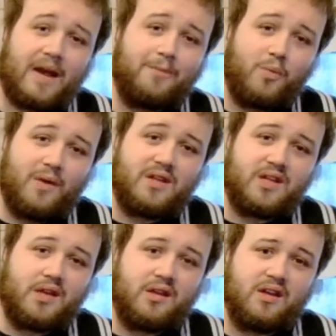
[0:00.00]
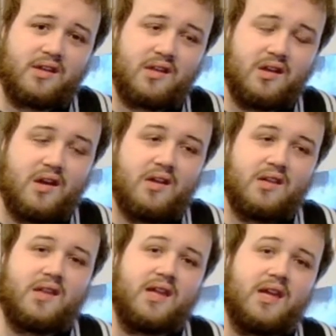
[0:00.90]
with Jesus,
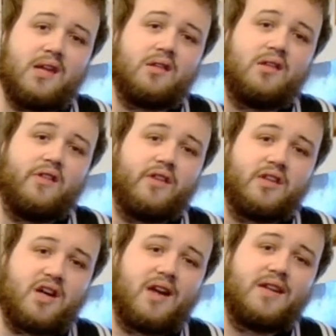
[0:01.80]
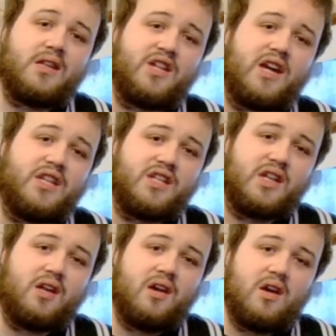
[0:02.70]
sees that the tide is
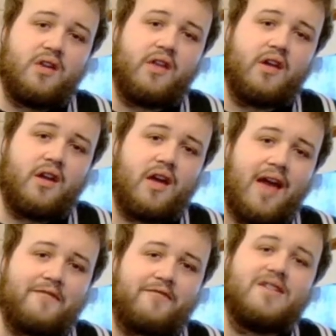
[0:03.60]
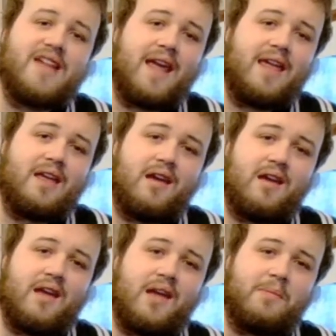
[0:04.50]
changing, that every day
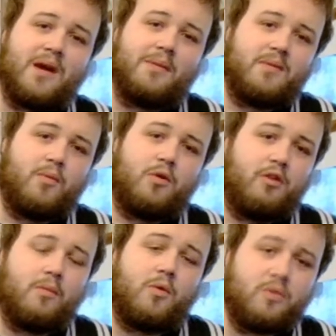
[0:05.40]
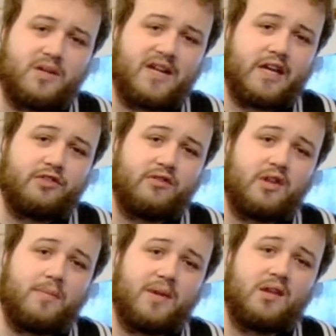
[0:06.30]
it becomes more and more
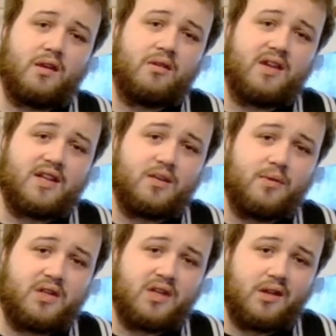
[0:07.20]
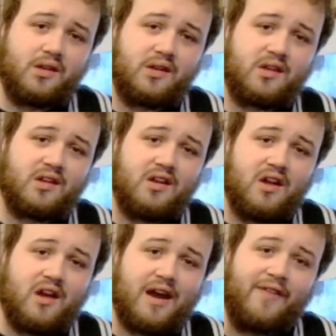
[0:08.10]
dangerous to be associated with Jesus.
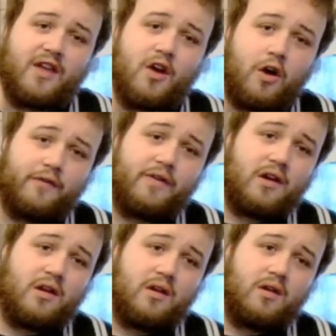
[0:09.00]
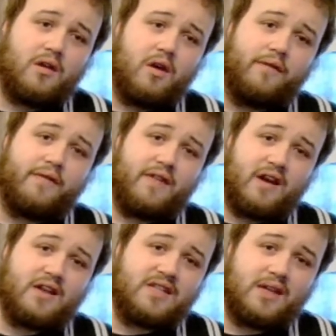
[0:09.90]
And the offer of
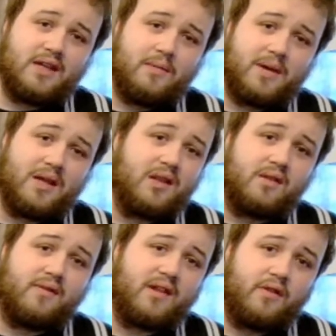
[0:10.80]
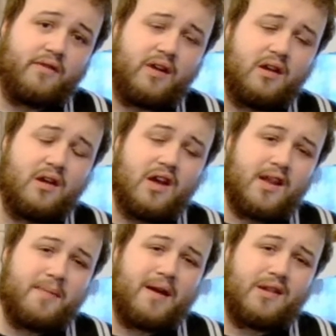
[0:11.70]
30 pieces of silver
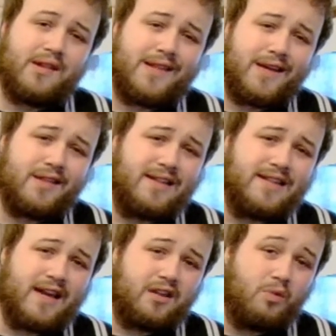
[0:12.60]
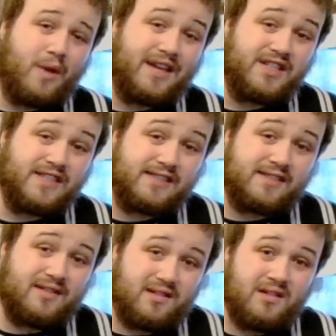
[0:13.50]
is about 60 days'
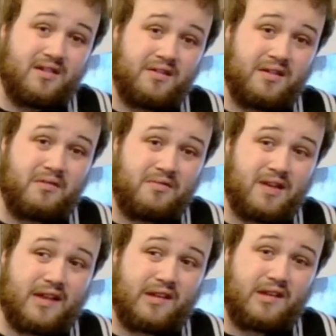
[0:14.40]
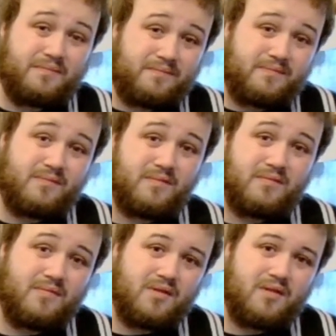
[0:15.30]
wages. So that's
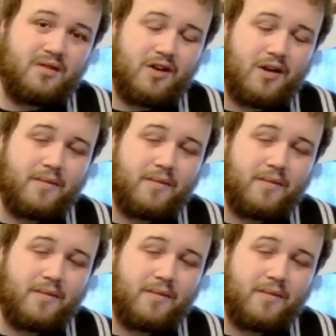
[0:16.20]
not a